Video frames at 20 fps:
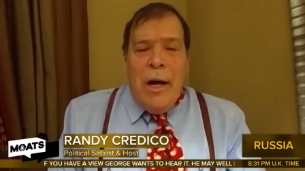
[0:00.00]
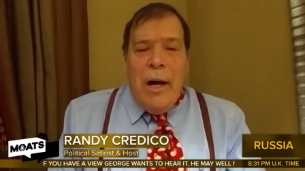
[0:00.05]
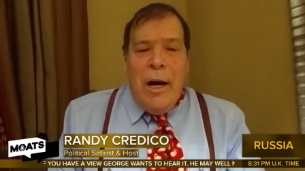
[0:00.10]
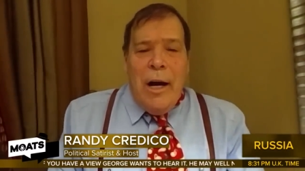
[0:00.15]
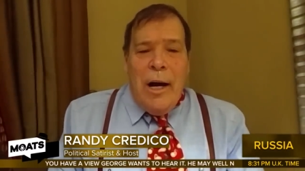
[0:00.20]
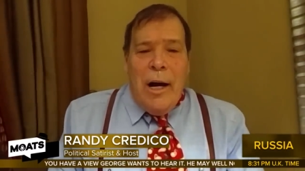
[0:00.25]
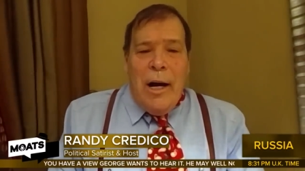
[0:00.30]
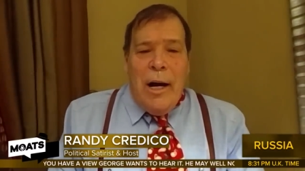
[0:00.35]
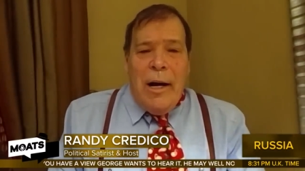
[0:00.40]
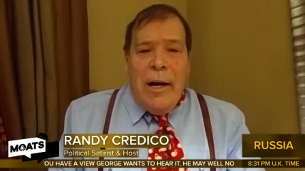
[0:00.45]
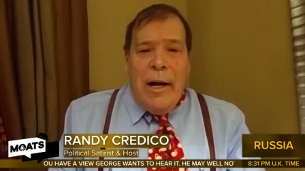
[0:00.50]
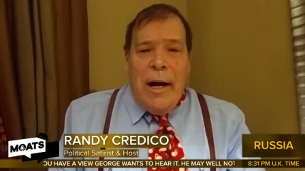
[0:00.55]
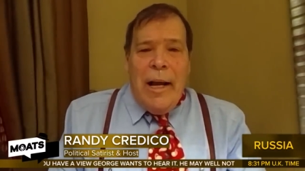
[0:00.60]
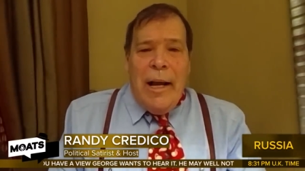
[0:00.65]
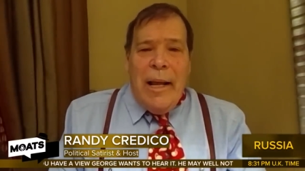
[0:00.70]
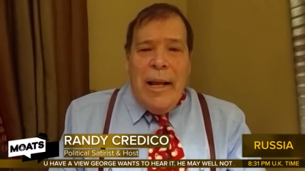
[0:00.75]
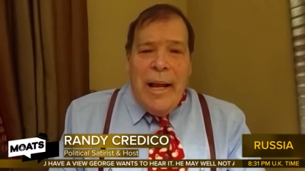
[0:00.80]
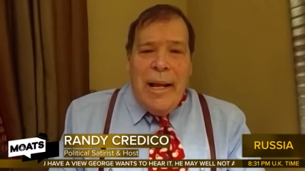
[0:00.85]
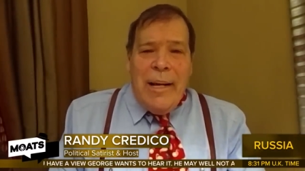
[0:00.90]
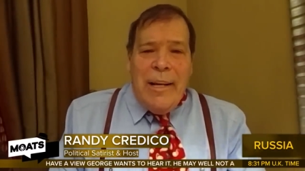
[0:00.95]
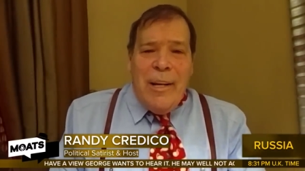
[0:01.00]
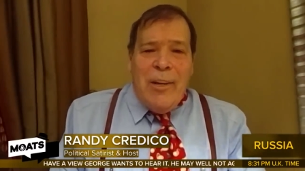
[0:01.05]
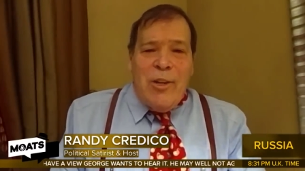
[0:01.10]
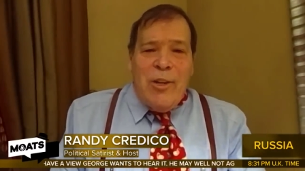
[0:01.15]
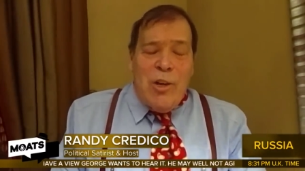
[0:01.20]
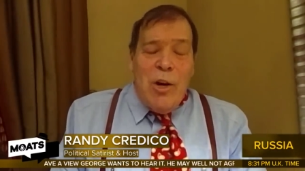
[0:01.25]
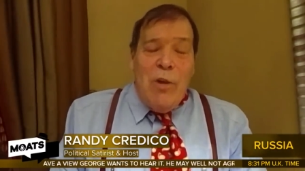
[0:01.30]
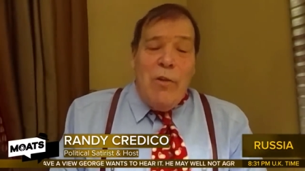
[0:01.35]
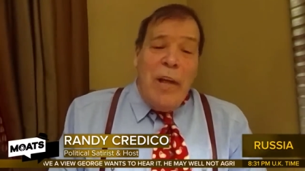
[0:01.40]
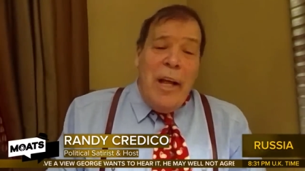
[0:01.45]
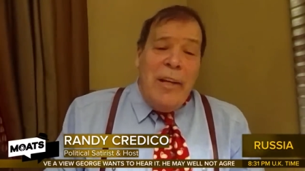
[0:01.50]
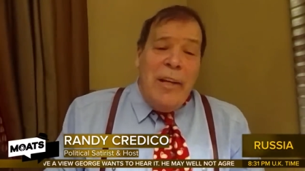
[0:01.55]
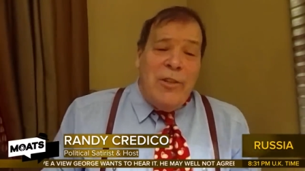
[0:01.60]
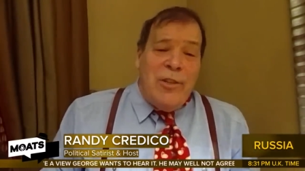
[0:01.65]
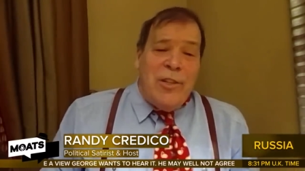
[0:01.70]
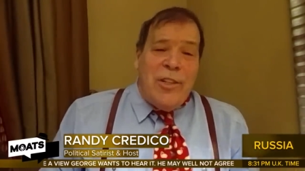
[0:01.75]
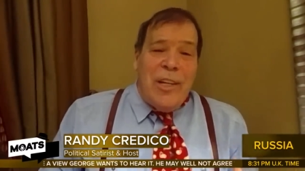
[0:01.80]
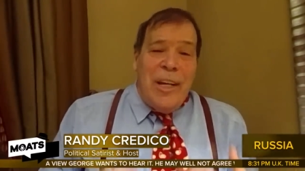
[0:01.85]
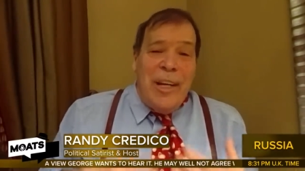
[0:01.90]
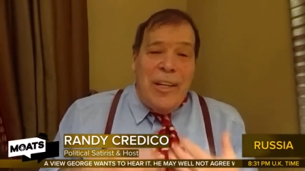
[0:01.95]
And so
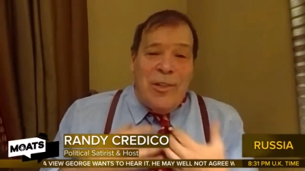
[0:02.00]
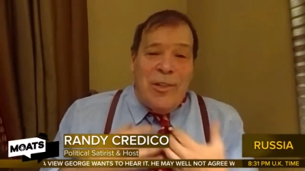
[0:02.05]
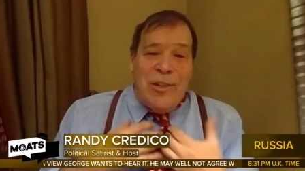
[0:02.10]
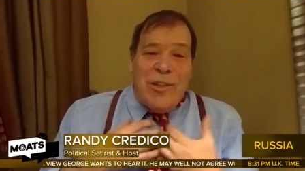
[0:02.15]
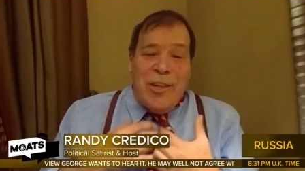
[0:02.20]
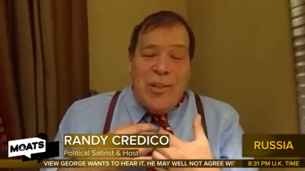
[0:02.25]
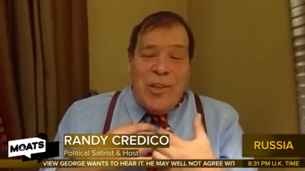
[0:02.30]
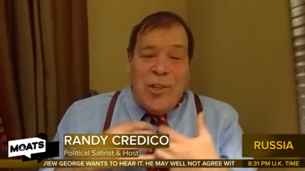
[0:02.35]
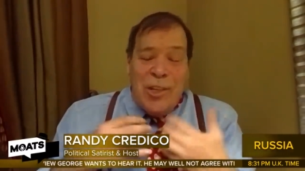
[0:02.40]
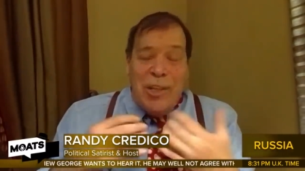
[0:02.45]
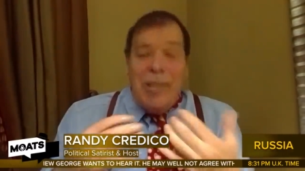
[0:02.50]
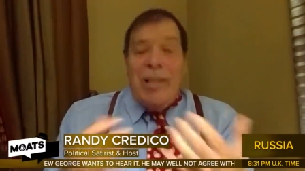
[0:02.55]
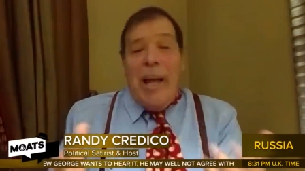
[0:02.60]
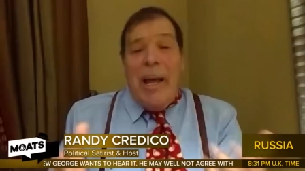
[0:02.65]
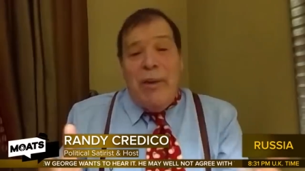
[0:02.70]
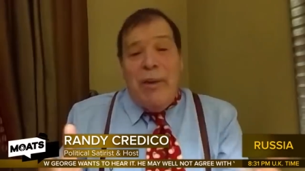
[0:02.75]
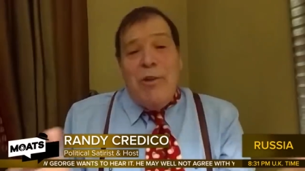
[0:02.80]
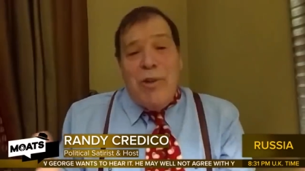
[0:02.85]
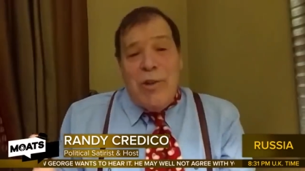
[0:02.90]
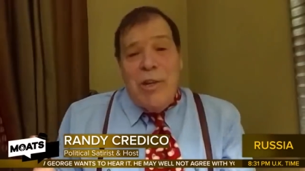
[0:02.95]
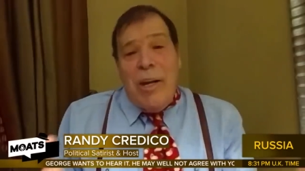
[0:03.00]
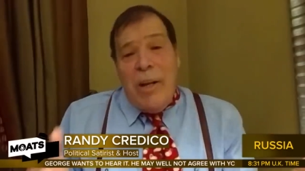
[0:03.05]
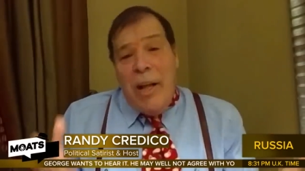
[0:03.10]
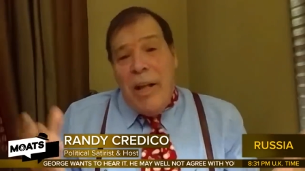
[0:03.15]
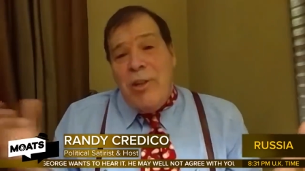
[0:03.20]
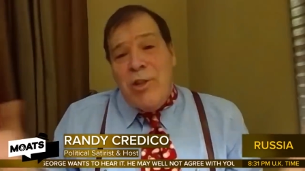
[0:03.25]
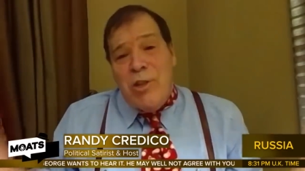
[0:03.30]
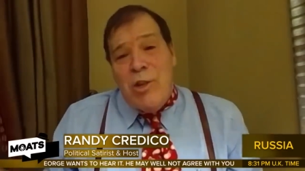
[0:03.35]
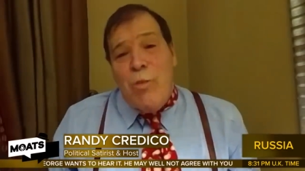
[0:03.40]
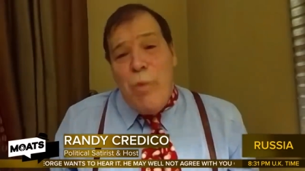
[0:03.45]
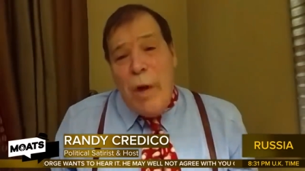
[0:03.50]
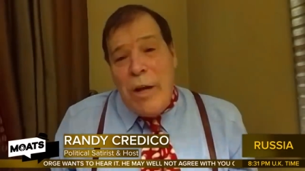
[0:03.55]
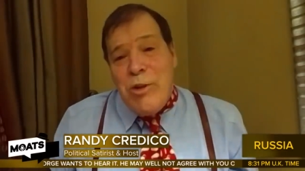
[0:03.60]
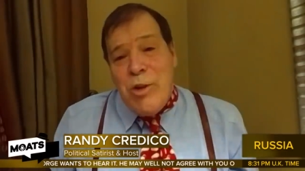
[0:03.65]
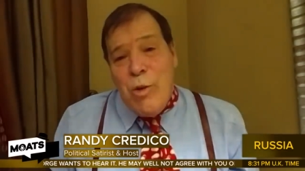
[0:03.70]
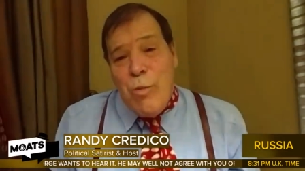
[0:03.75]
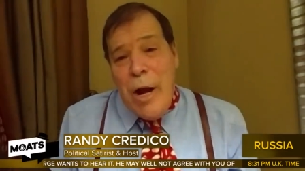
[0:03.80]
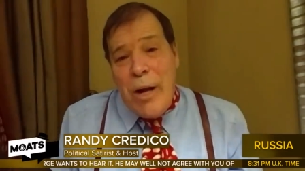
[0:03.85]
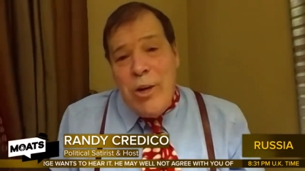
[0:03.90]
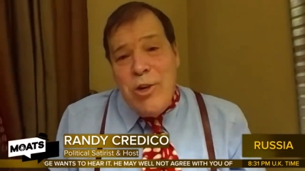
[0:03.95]
it's this, like you said, it's the
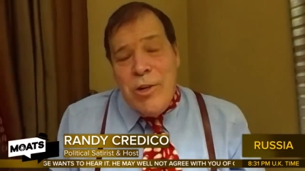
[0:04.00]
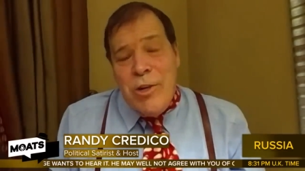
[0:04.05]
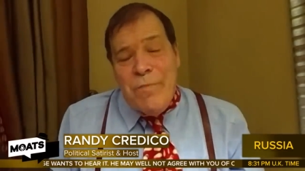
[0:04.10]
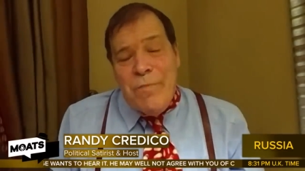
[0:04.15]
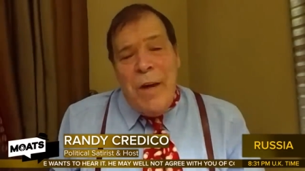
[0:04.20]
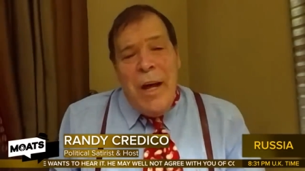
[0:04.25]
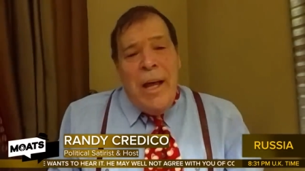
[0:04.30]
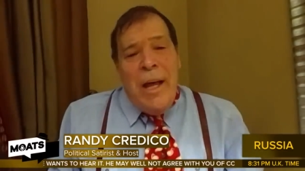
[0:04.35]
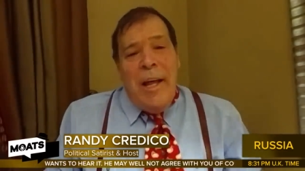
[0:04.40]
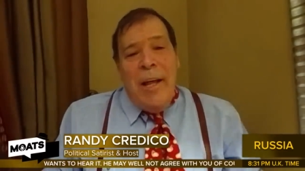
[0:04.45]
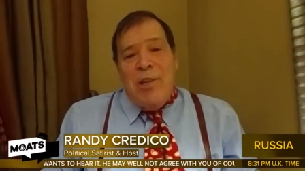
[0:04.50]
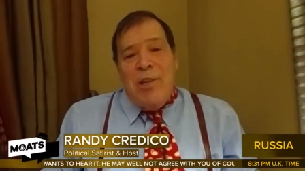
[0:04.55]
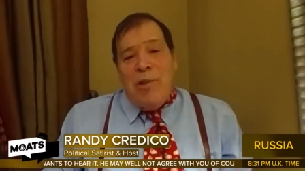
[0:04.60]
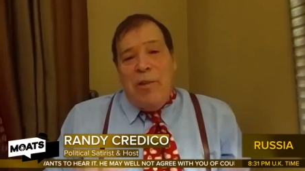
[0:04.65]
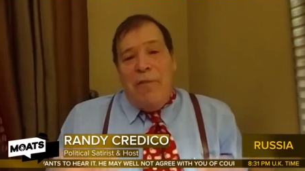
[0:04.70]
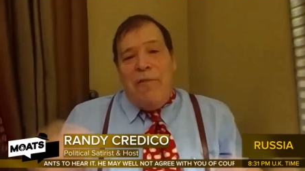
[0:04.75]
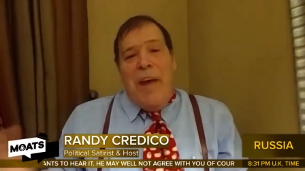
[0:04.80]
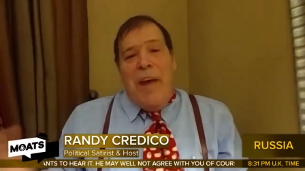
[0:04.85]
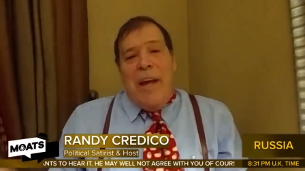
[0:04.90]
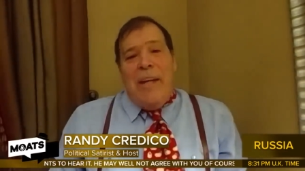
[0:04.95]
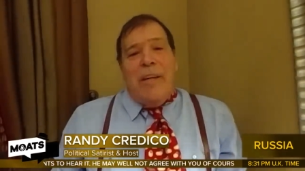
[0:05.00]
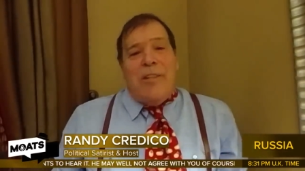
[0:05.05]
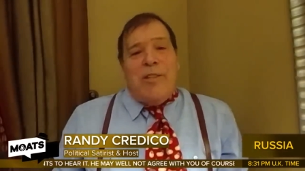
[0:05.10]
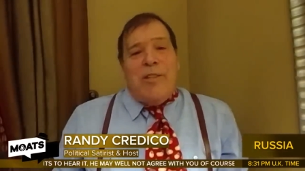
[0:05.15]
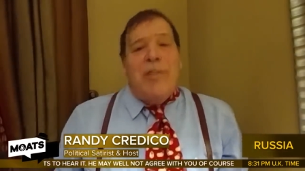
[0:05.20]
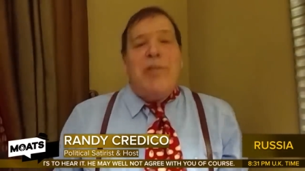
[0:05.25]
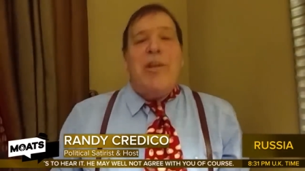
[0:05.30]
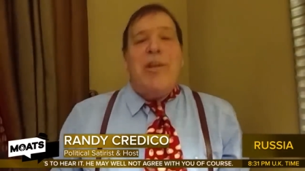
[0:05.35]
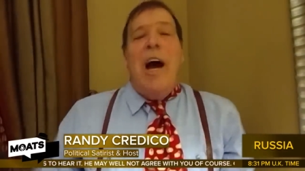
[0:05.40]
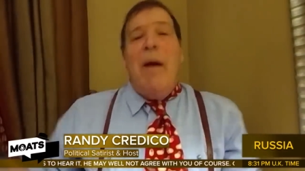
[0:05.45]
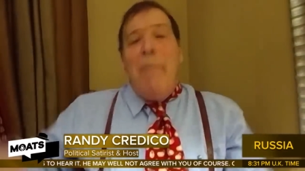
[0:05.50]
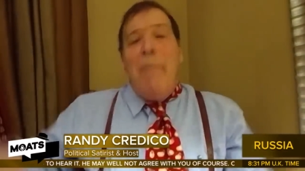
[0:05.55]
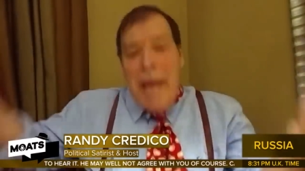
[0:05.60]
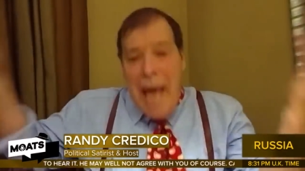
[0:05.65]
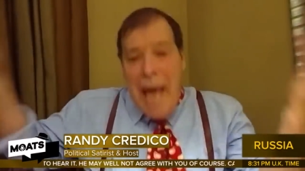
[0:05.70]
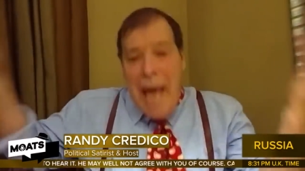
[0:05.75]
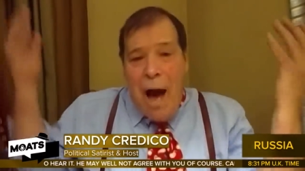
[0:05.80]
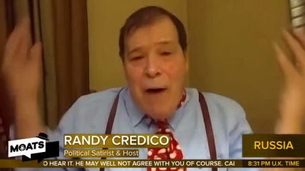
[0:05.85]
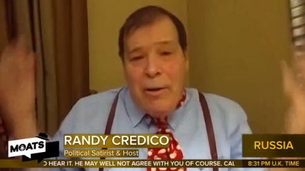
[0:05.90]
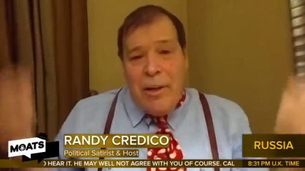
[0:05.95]
resurrection. It's the phoenix. It's
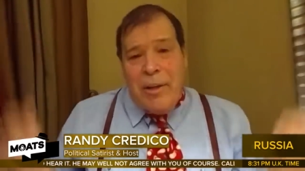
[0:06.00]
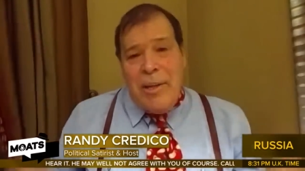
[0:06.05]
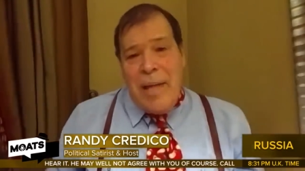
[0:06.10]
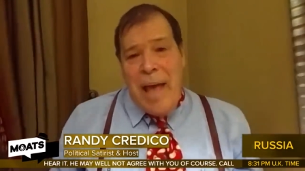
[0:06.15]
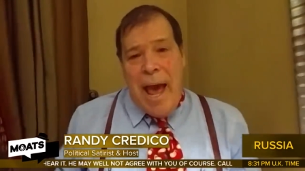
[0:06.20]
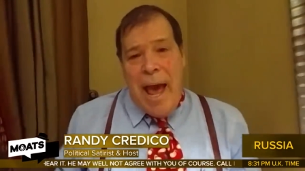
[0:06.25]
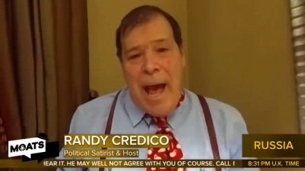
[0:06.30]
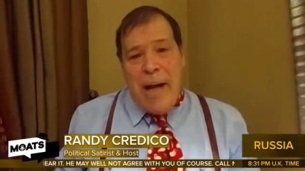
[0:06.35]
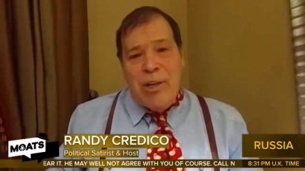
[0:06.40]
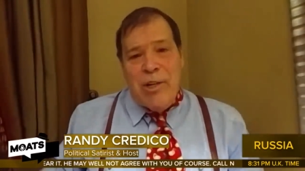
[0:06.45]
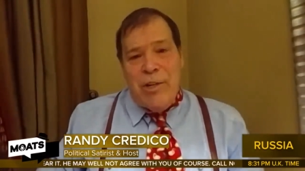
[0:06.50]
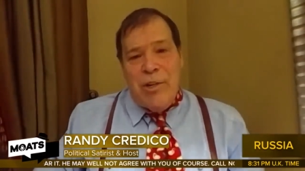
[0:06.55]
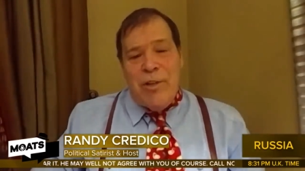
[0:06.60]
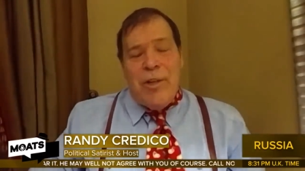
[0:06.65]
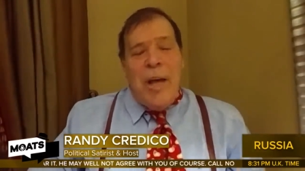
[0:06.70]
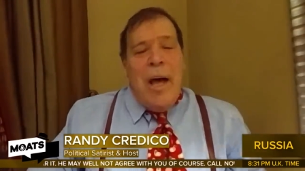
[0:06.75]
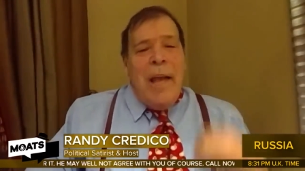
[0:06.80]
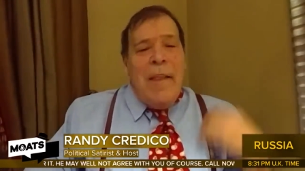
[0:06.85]
coming out of the ashes